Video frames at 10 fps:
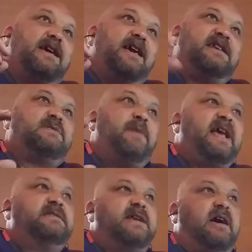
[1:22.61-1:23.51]

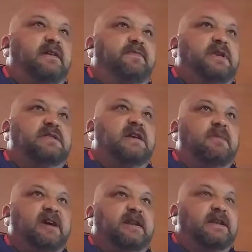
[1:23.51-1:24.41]
expands out if you think
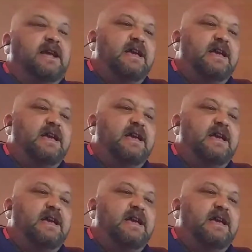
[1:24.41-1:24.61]
about it.